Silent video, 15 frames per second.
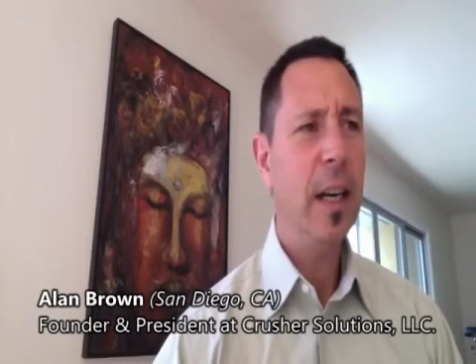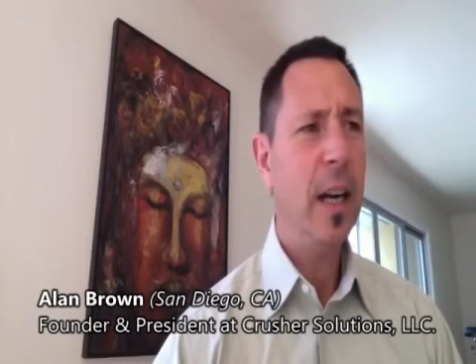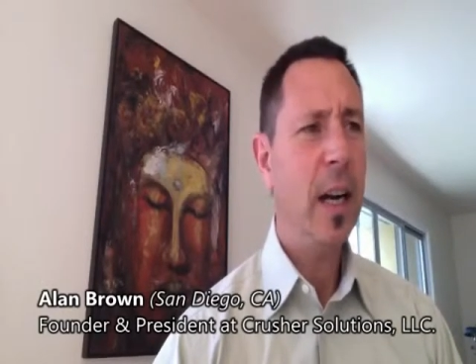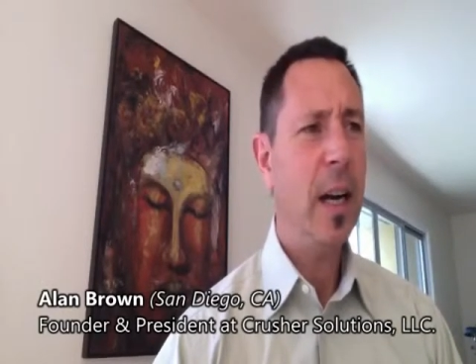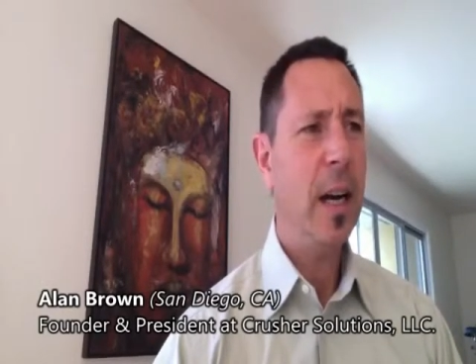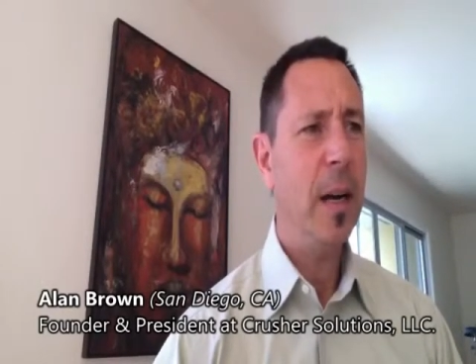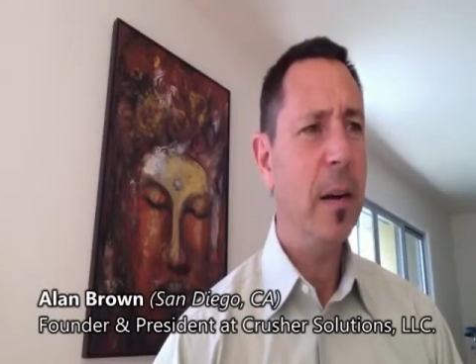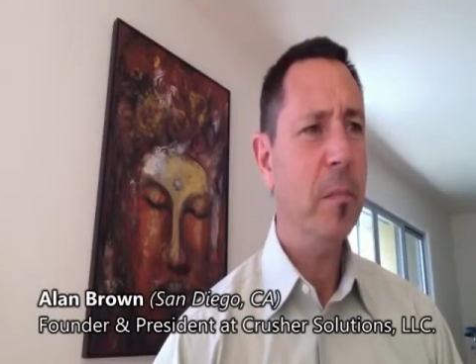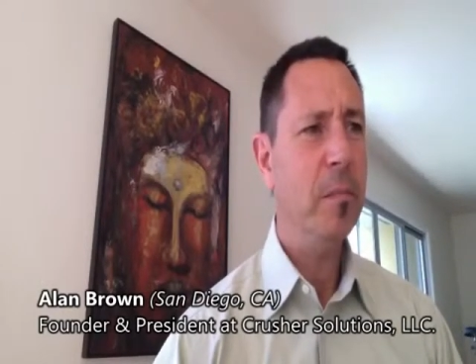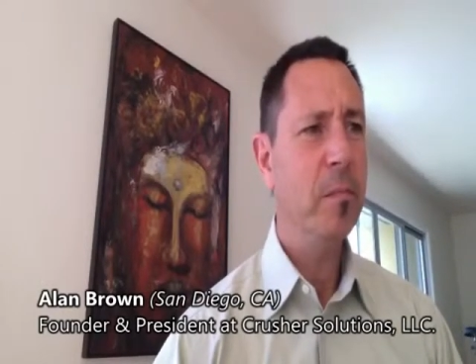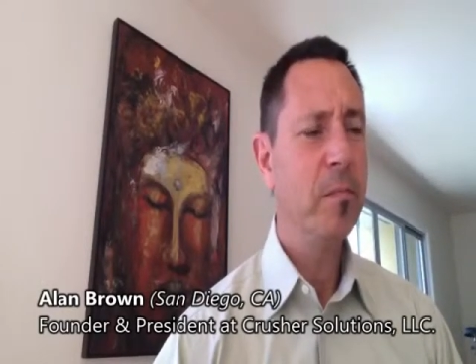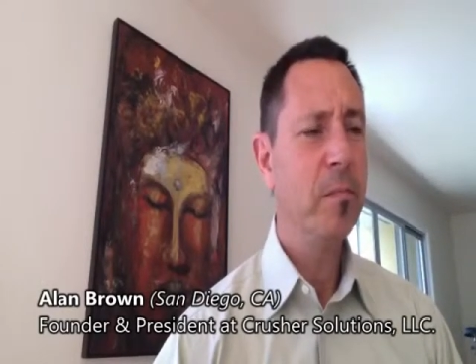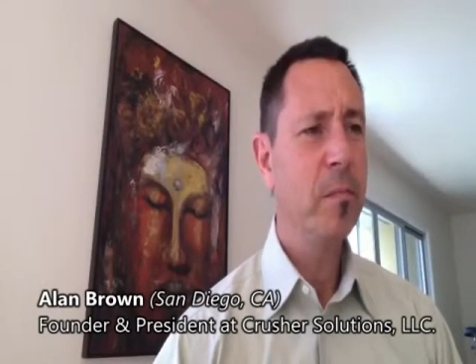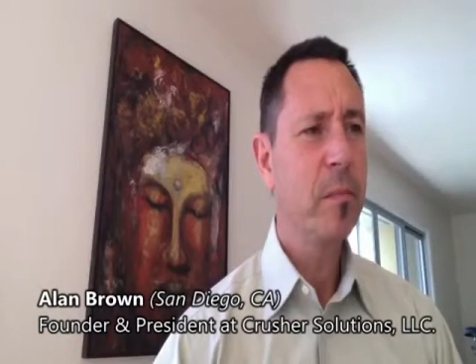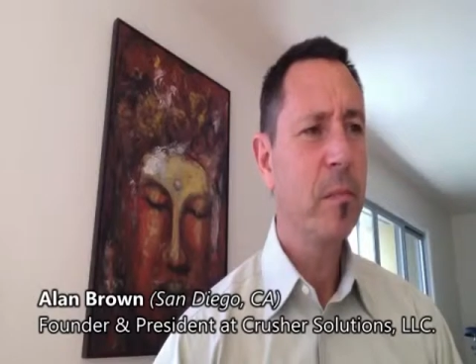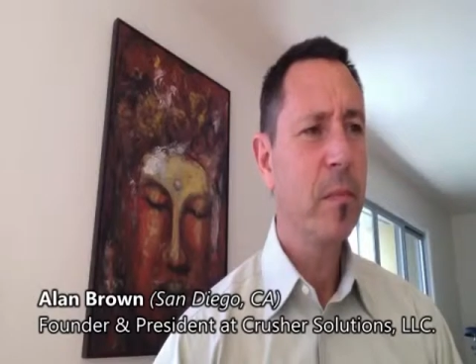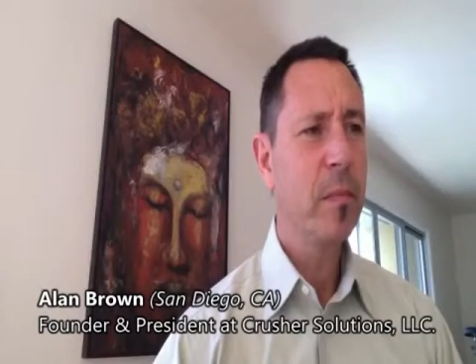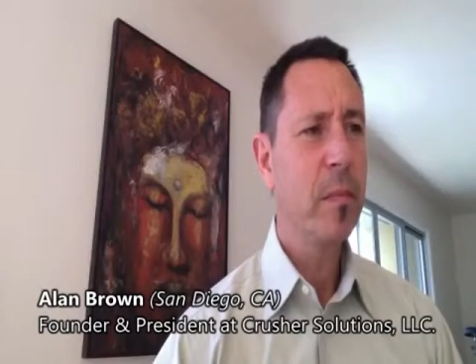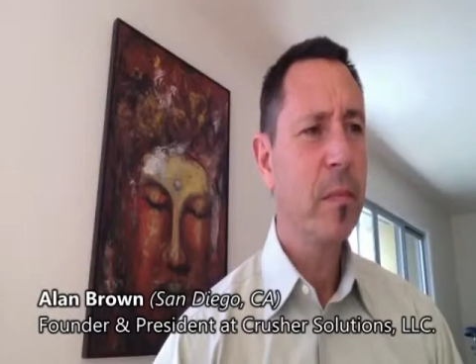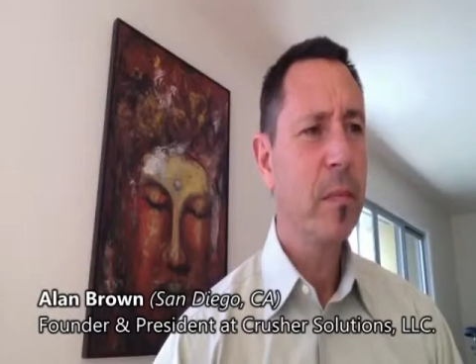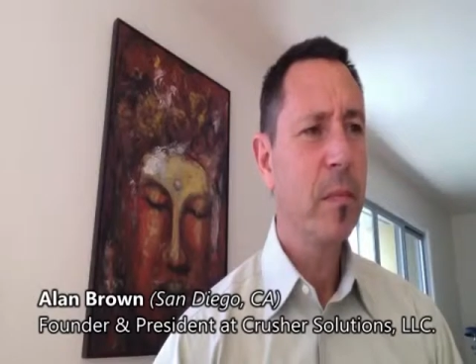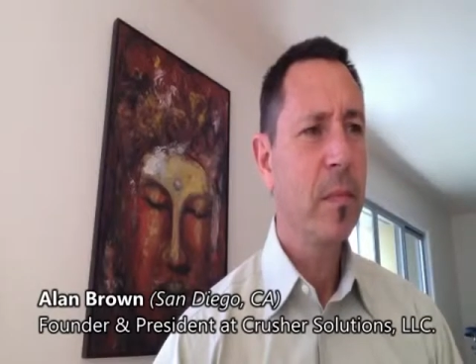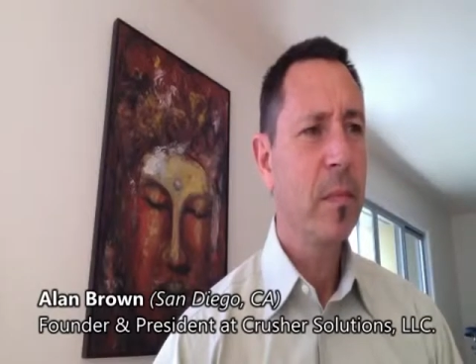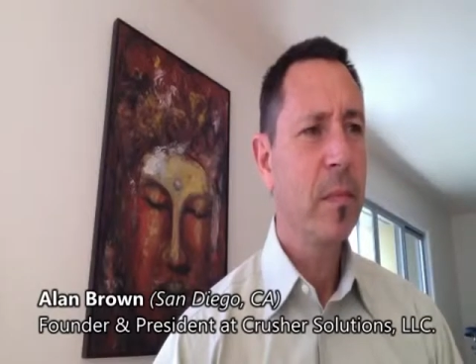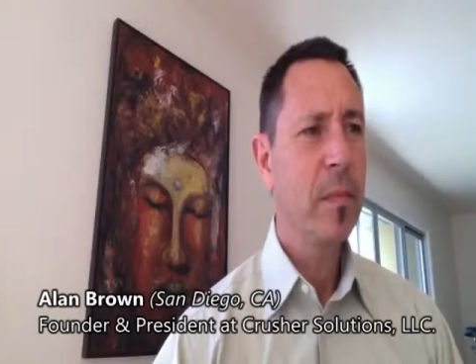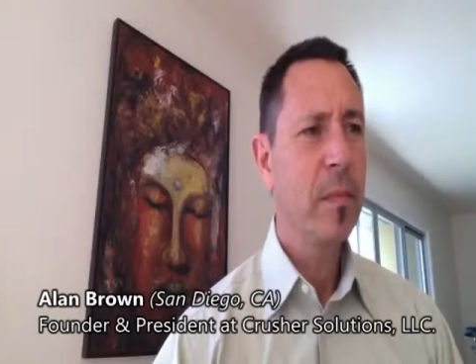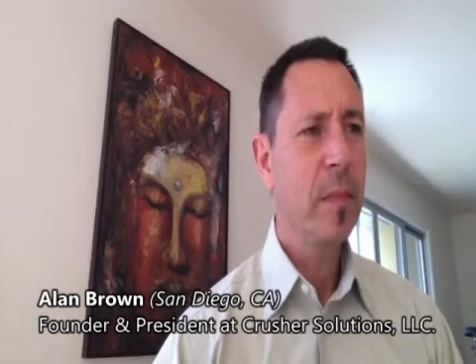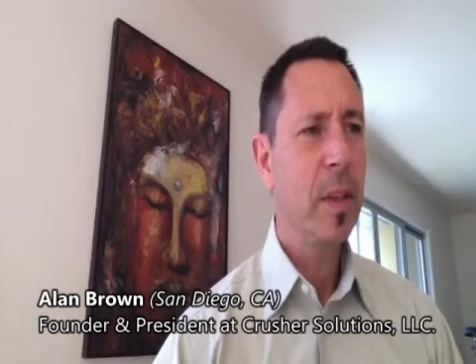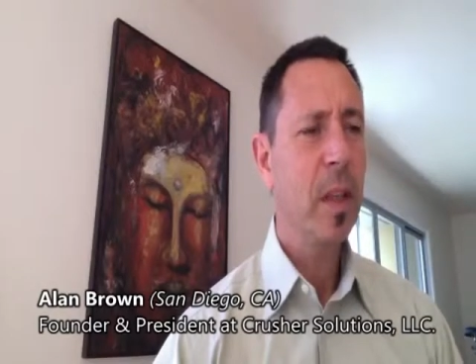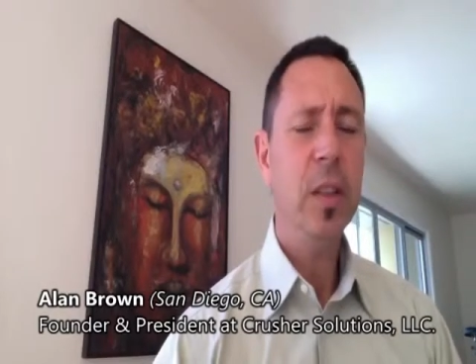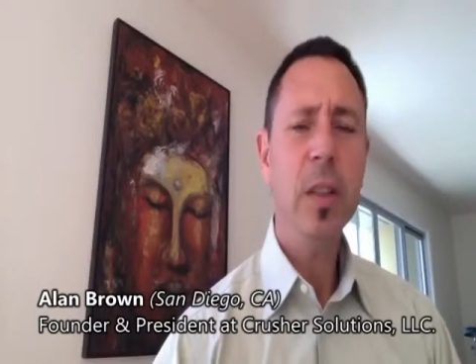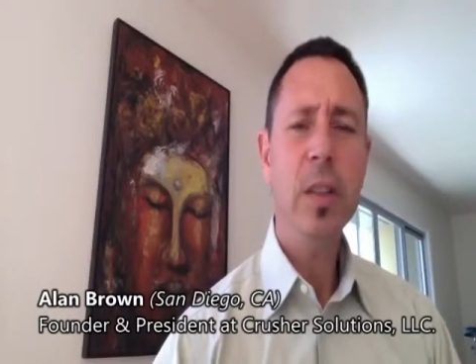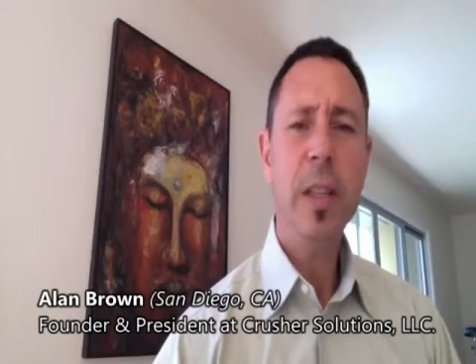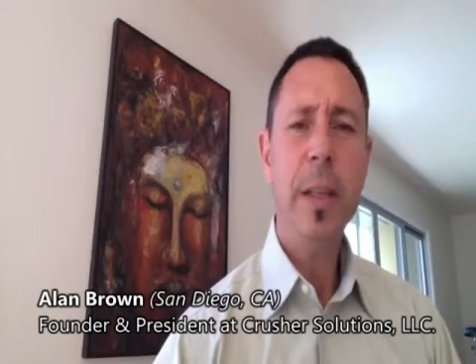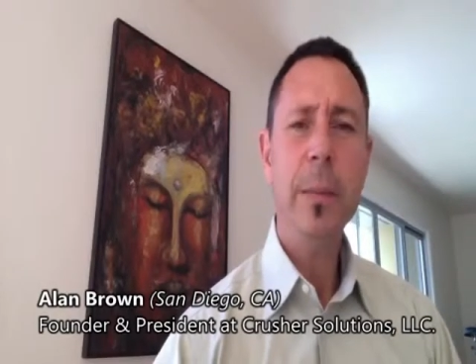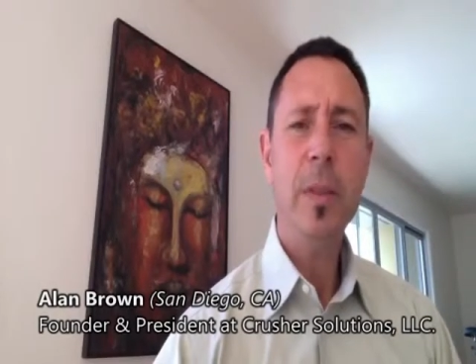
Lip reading: There just